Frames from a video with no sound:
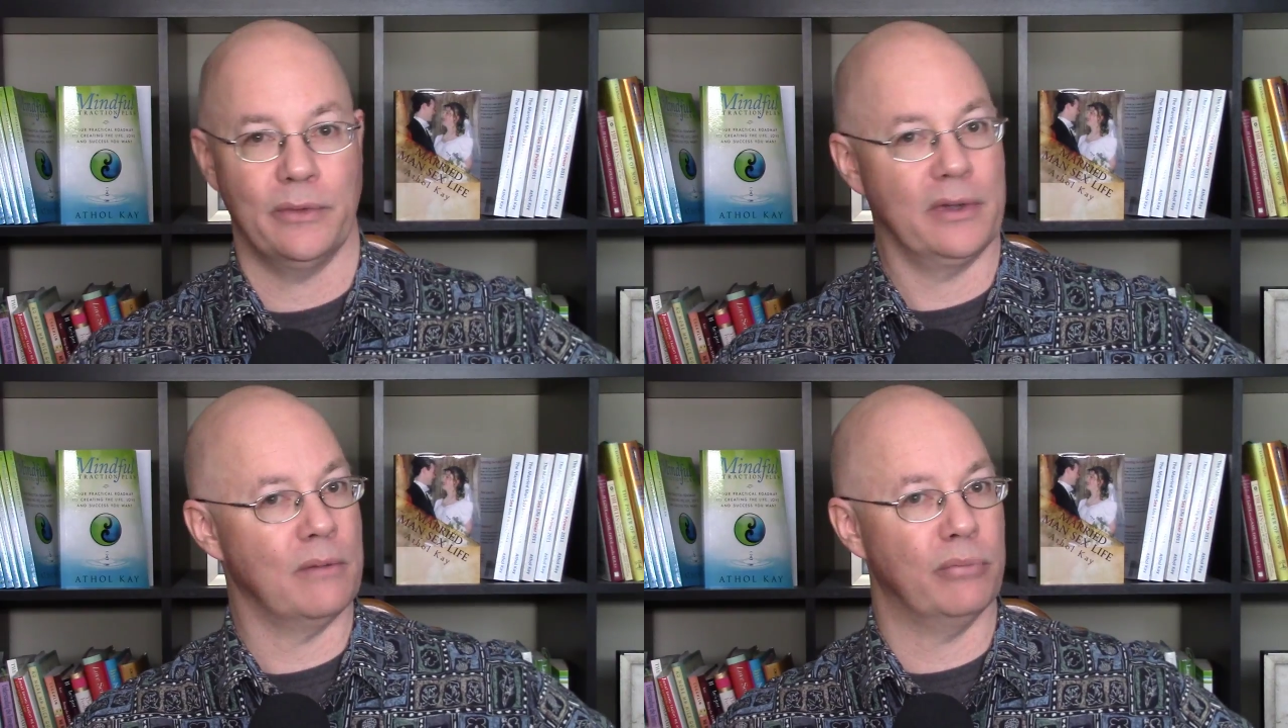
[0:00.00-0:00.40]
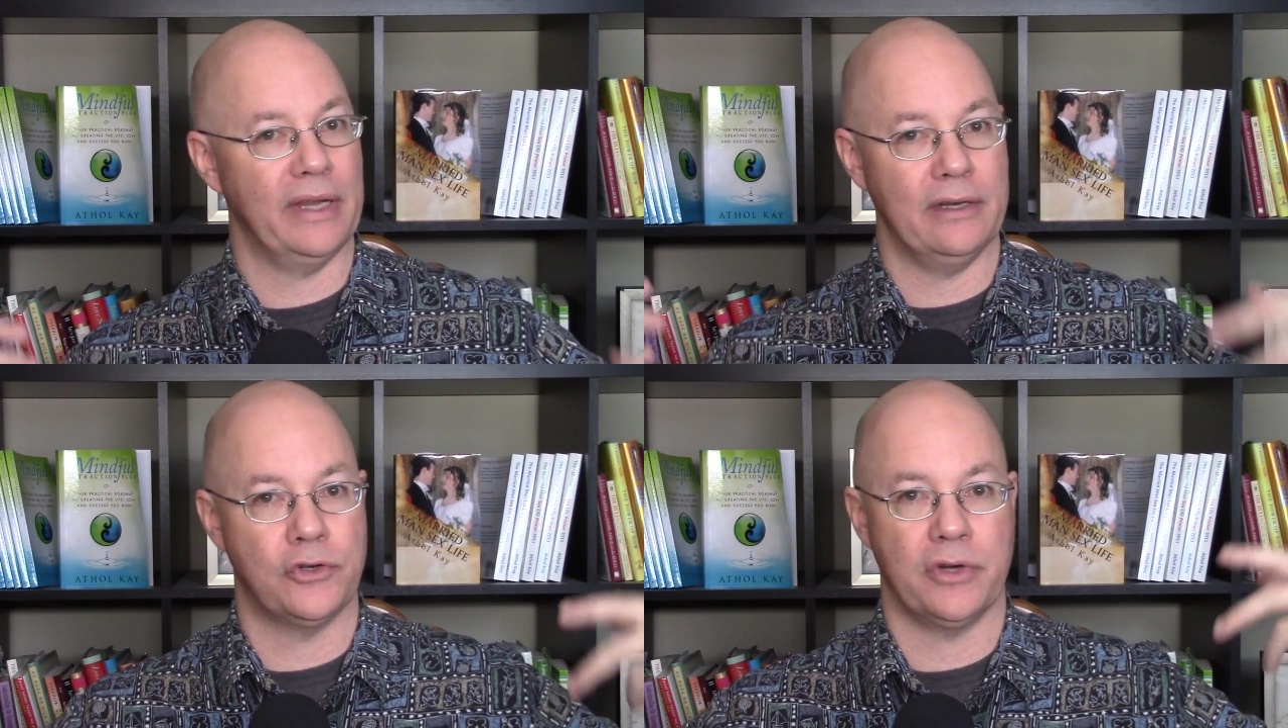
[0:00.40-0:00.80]
They were
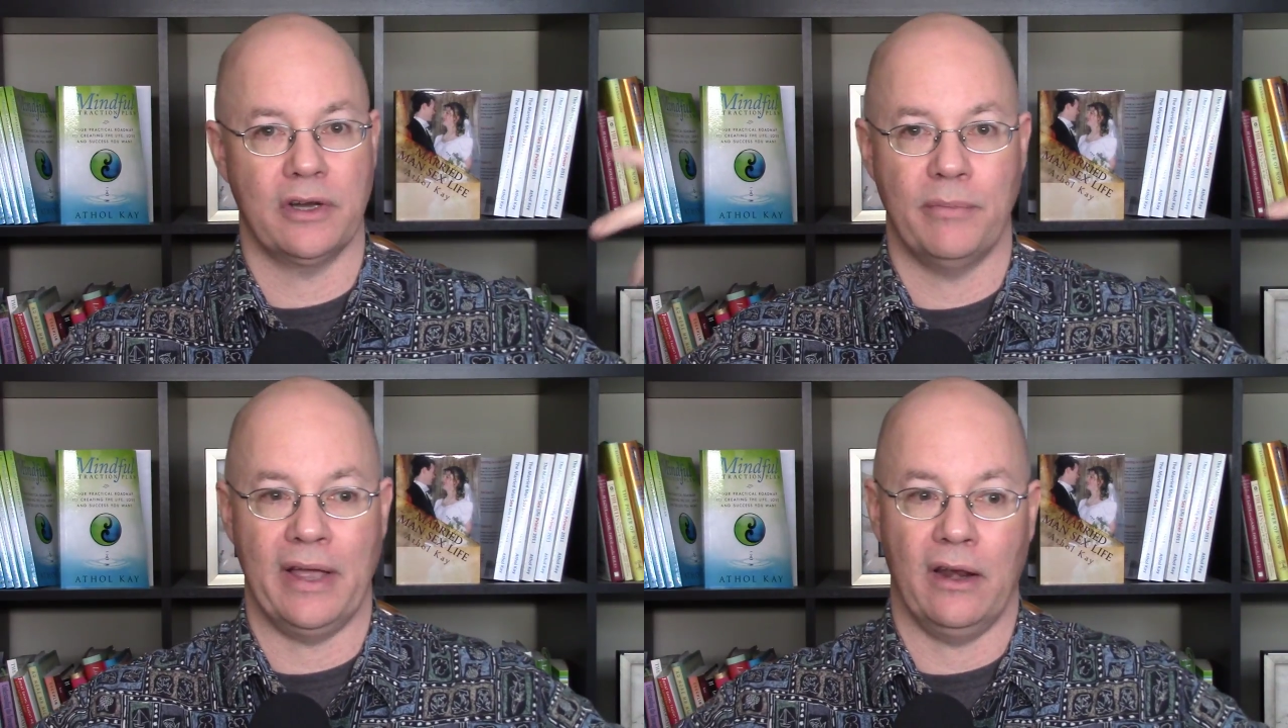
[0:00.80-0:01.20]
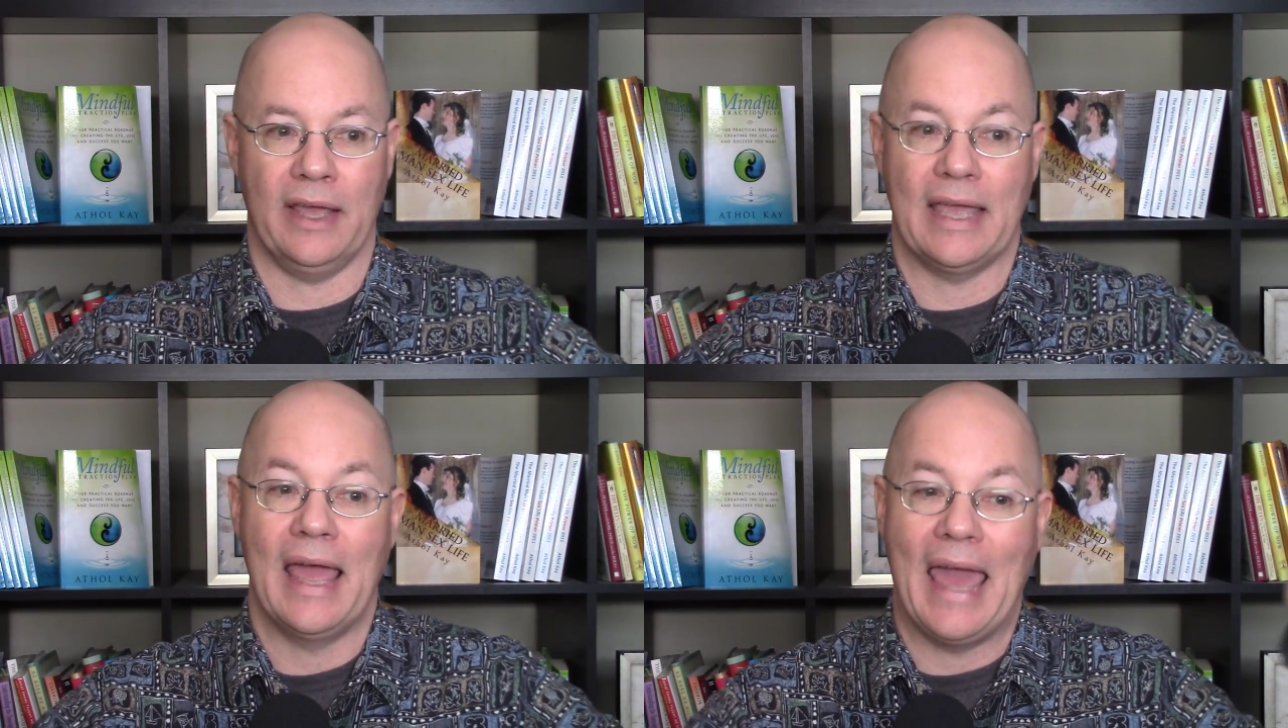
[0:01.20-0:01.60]
completely triggered by it.
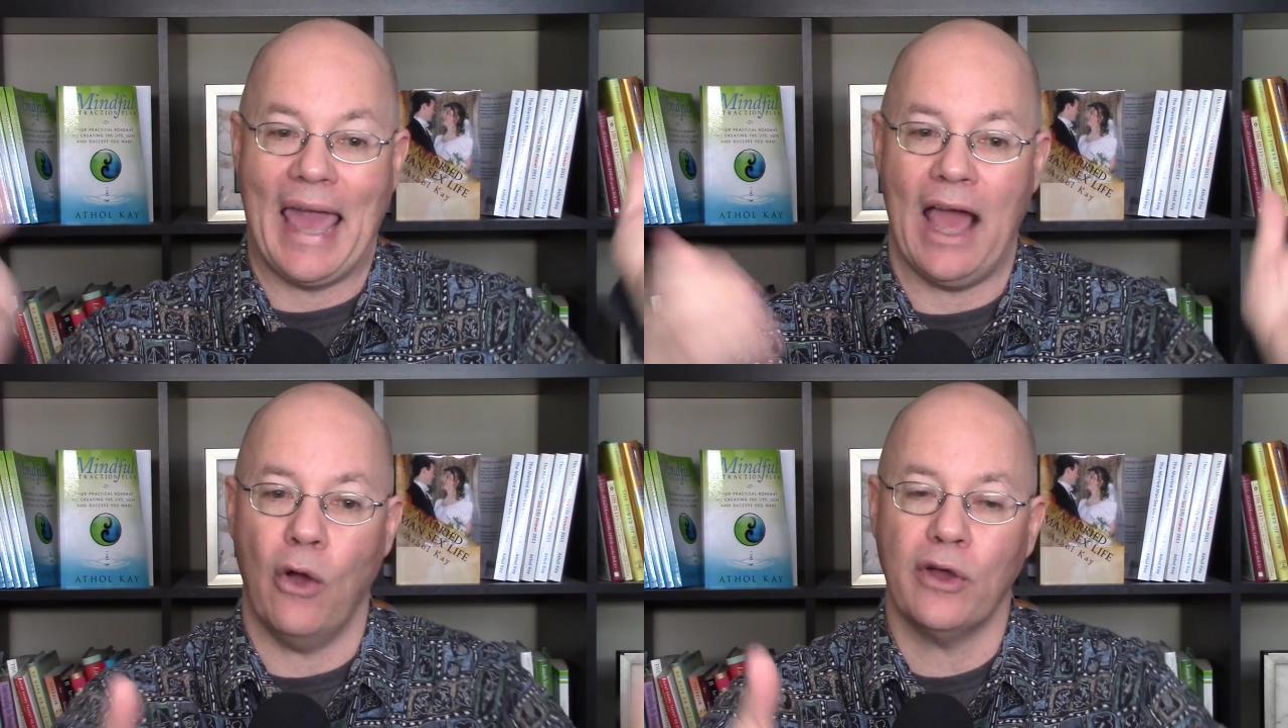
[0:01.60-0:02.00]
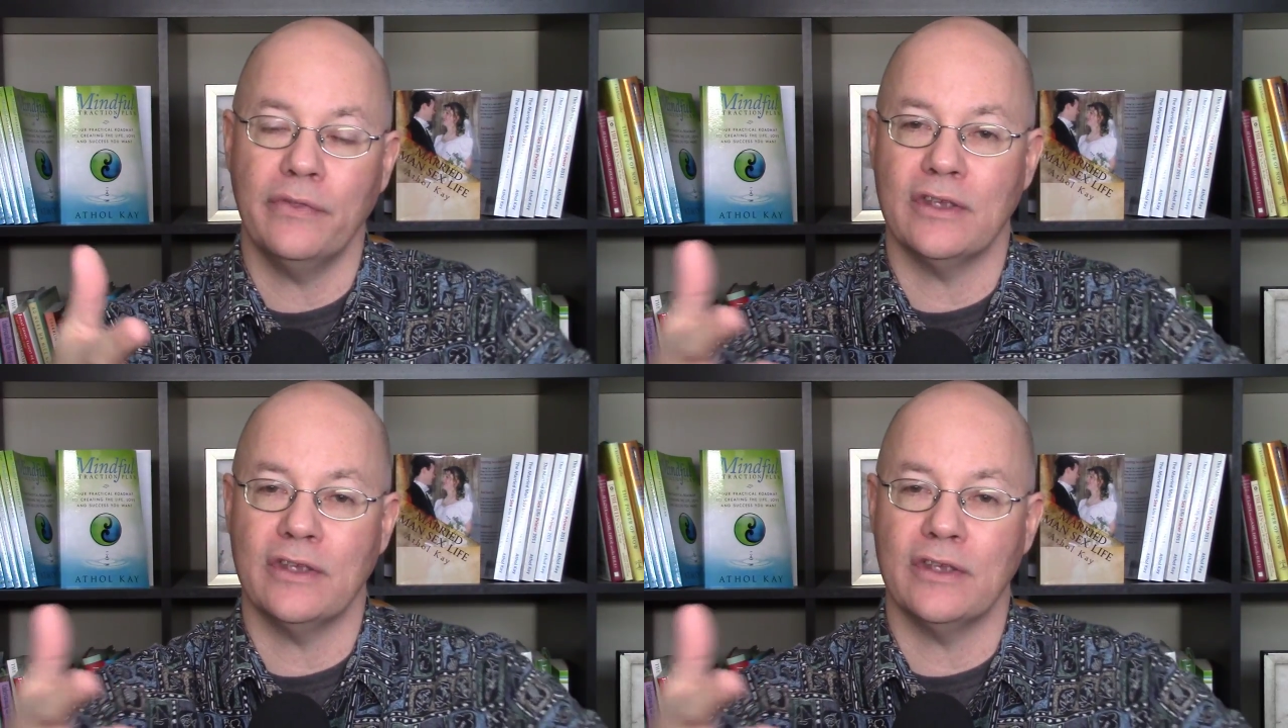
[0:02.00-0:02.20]
Like, how can